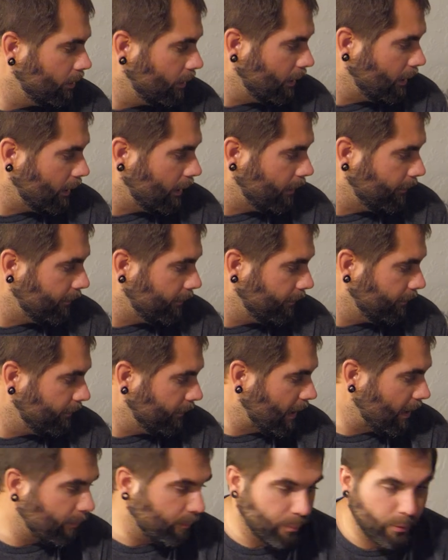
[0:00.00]
Um,
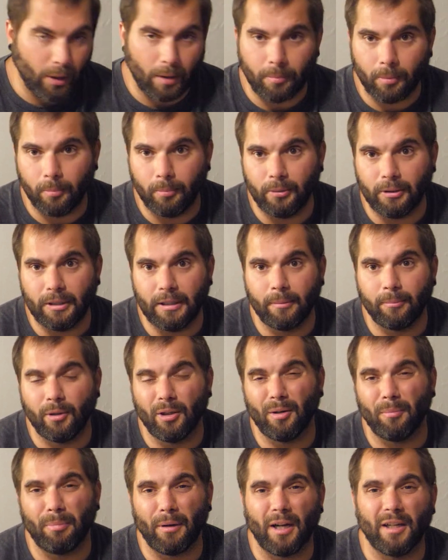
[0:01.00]
I probably am
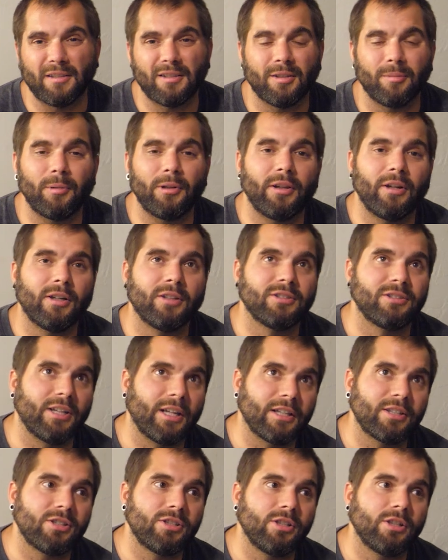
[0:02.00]
going to buy some of theirs
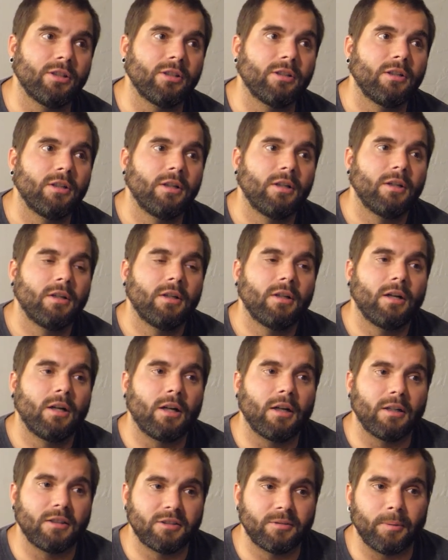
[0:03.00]
next year,
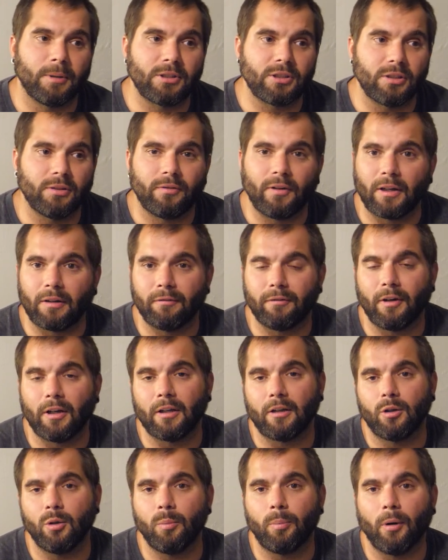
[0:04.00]
uh, especially if I can find
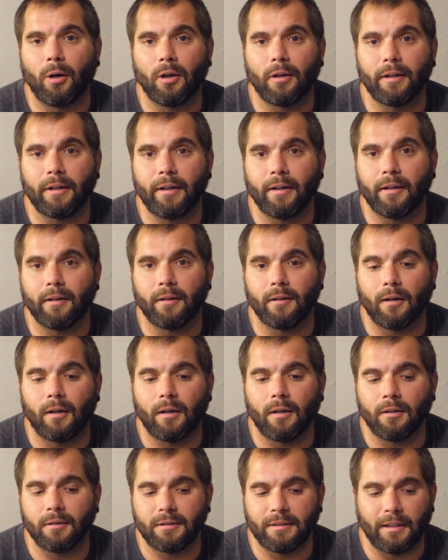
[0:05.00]
a coupon to get
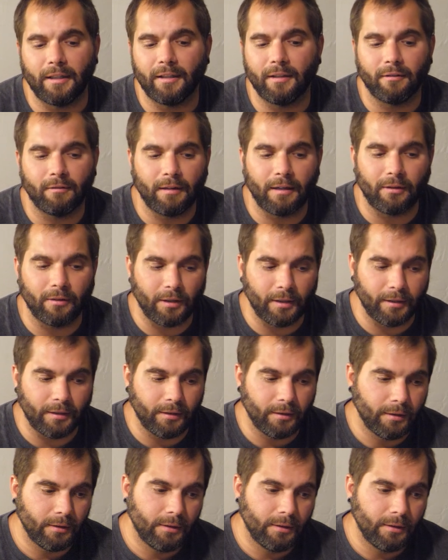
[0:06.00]
uh, to get it around like